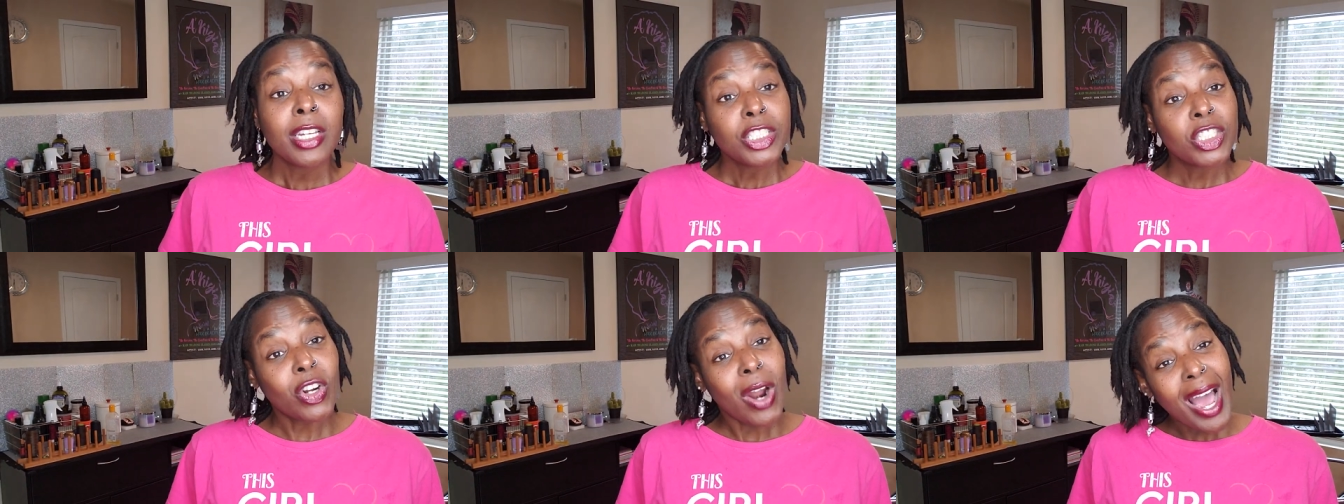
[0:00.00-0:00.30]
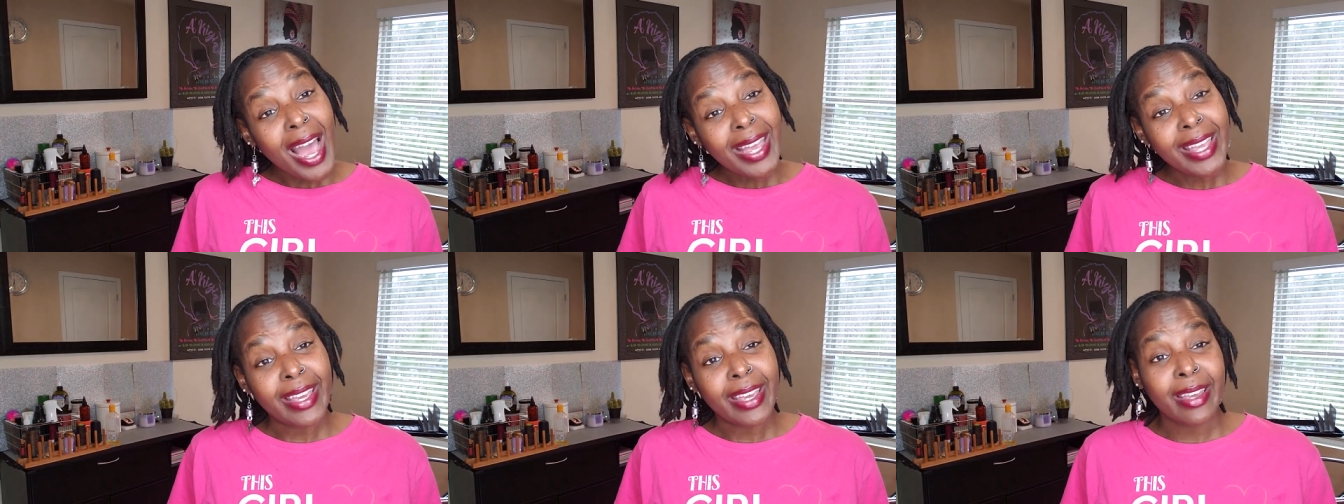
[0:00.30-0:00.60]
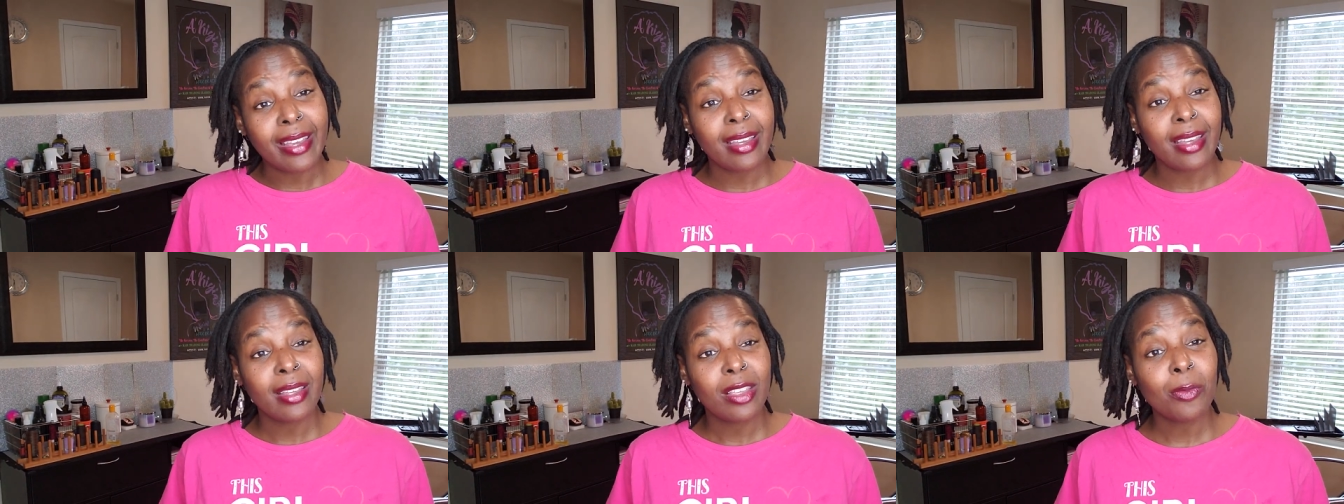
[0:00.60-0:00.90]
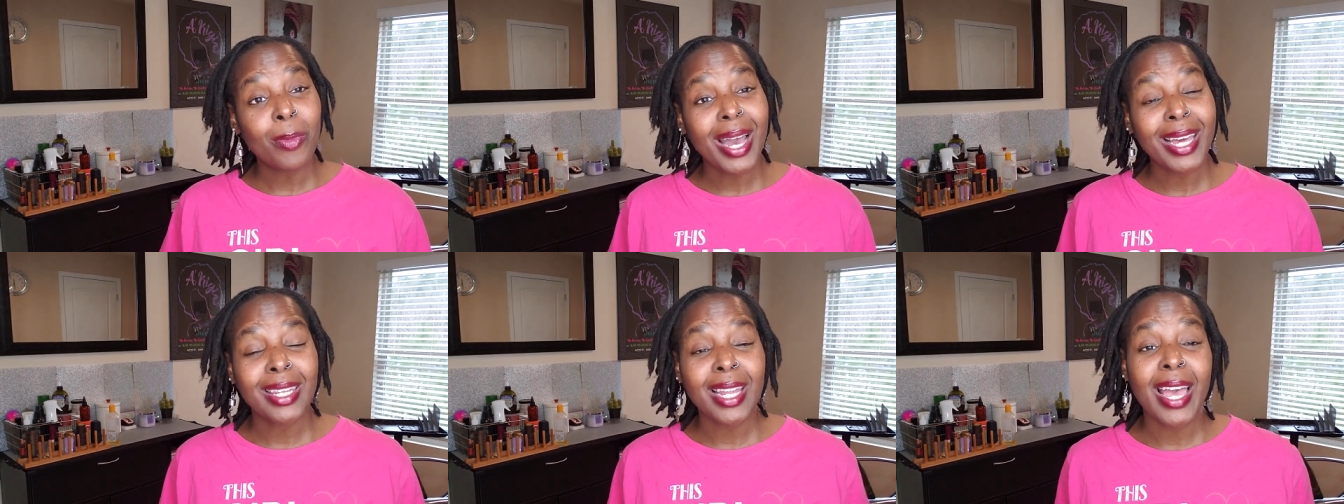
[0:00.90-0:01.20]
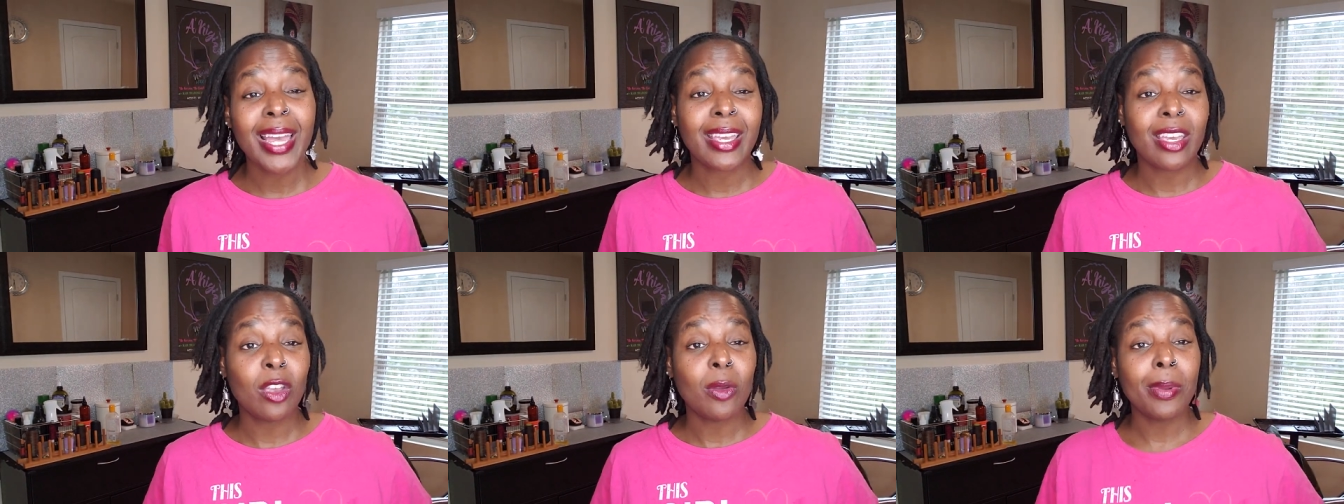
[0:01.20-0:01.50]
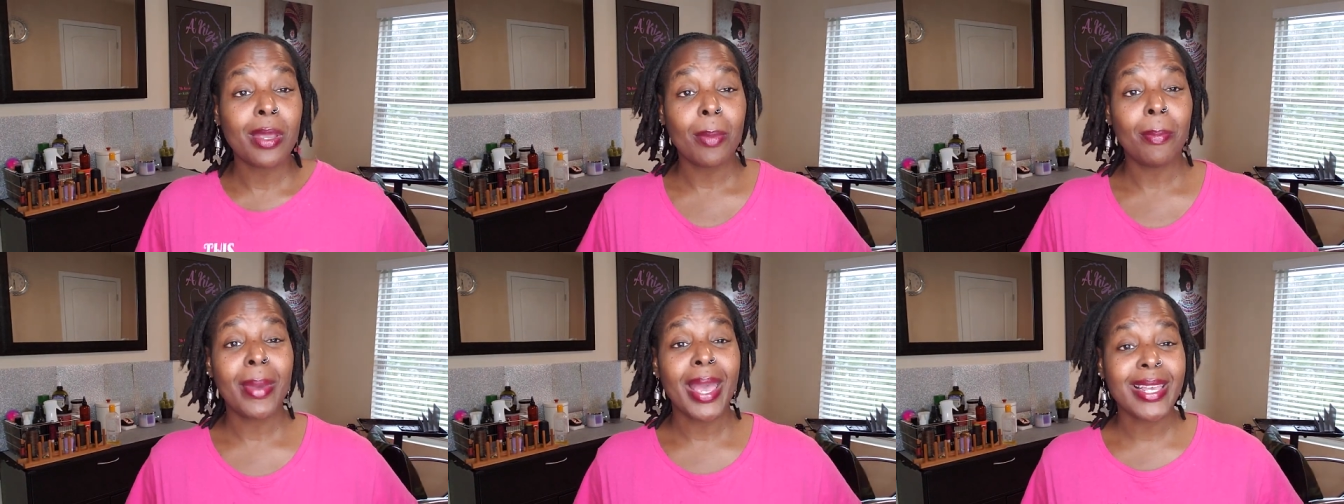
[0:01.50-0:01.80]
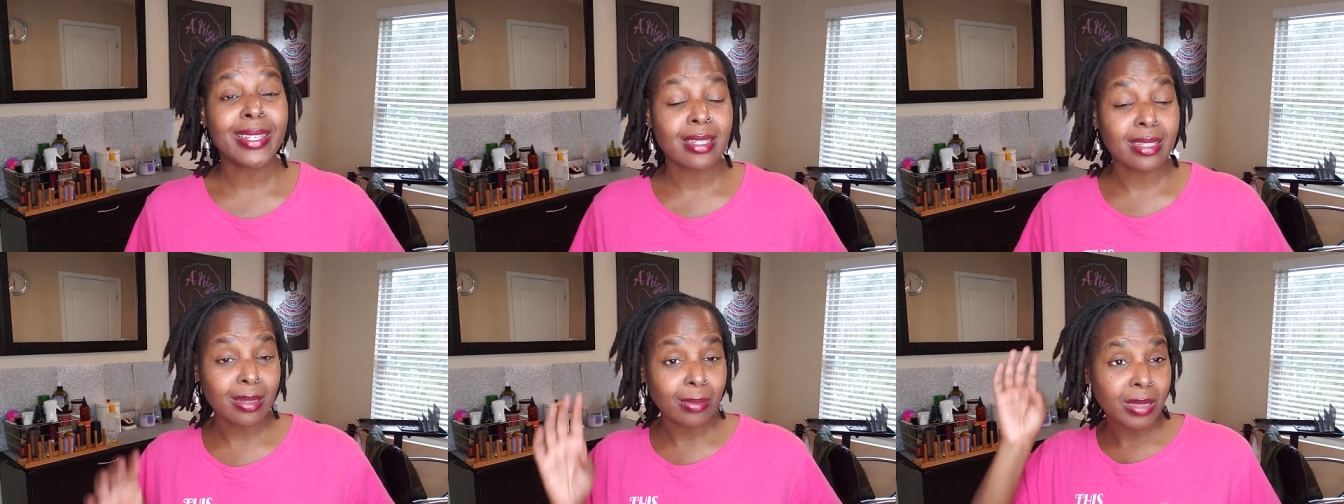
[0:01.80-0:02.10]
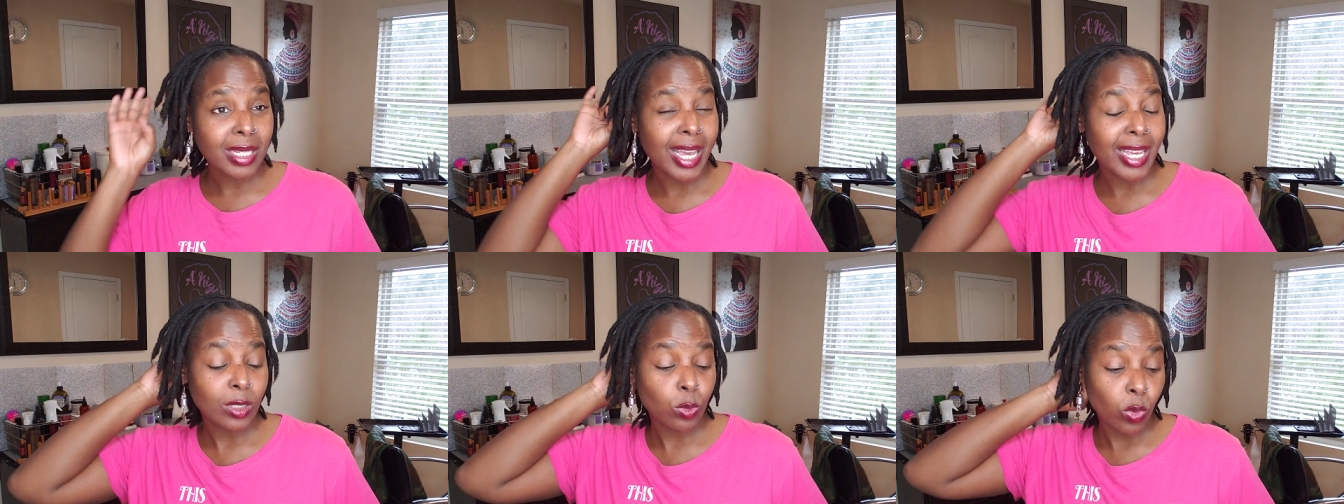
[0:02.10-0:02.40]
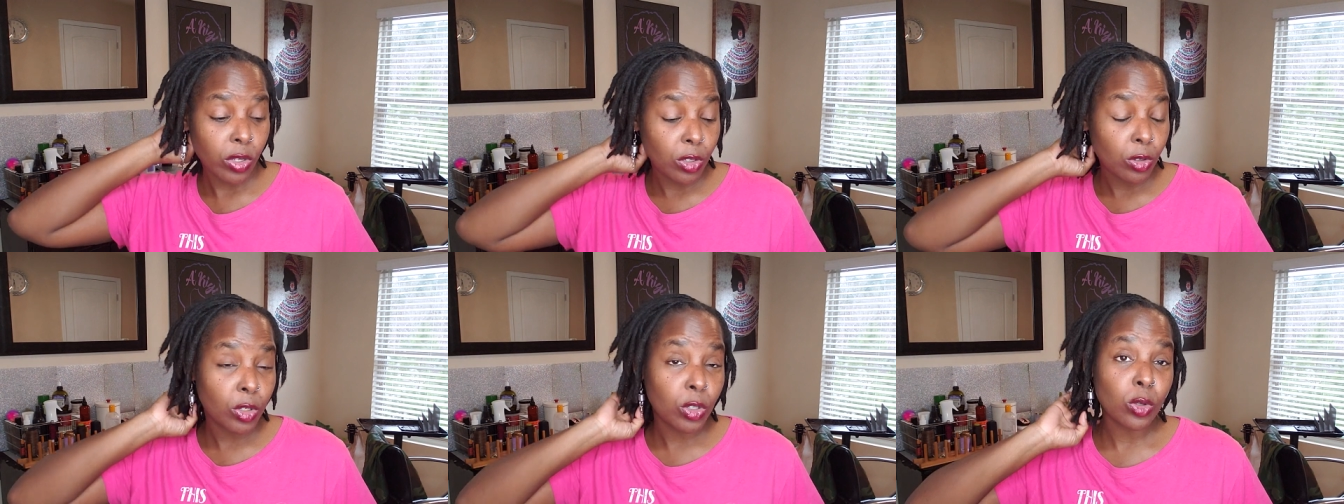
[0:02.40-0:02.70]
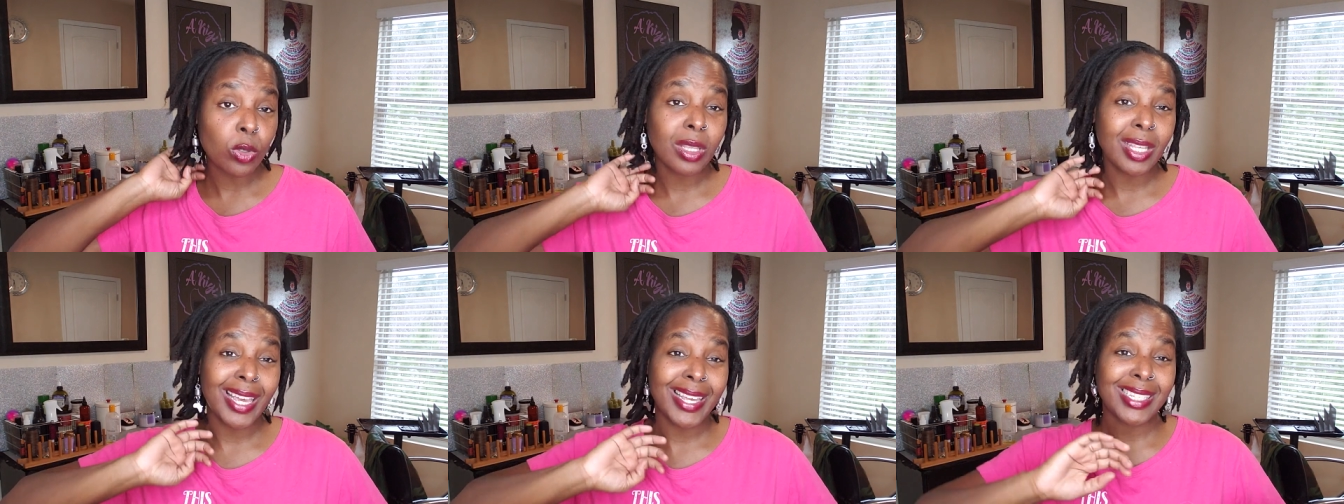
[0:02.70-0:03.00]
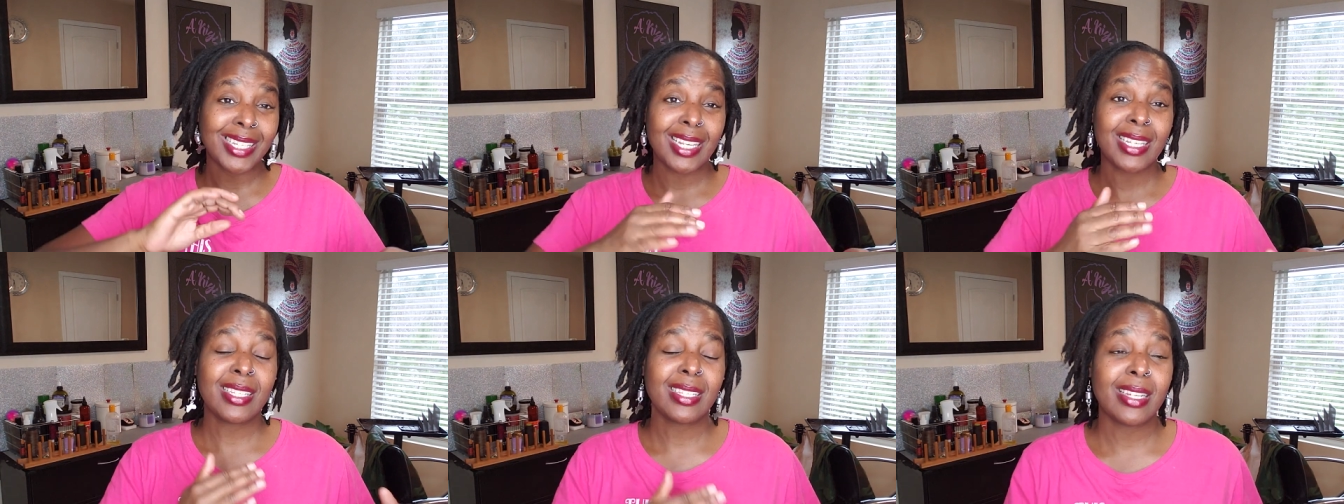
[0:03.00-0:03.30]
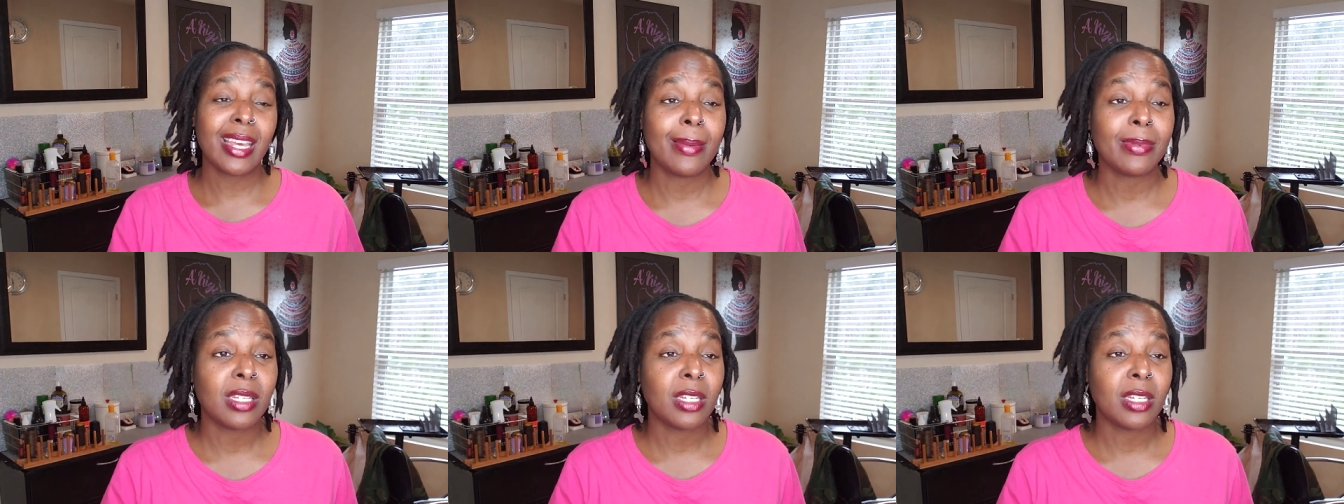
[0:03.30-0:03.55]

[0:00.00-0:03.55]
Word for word: Try it. You might like it. You'll be amazed sometimes when you do things in steps,